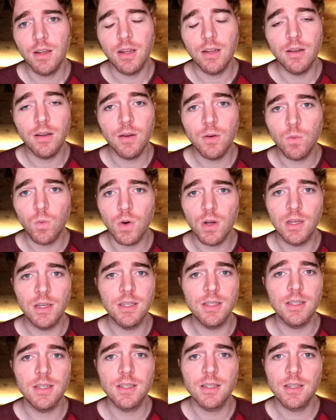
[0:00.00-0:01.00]
And it
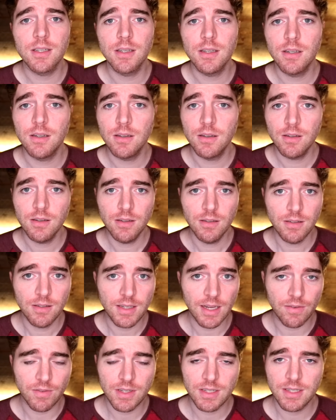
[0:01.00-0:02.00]
was
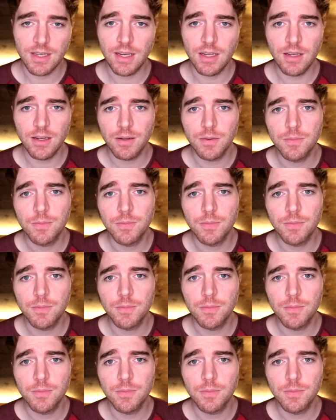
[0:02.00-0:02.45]
devastating.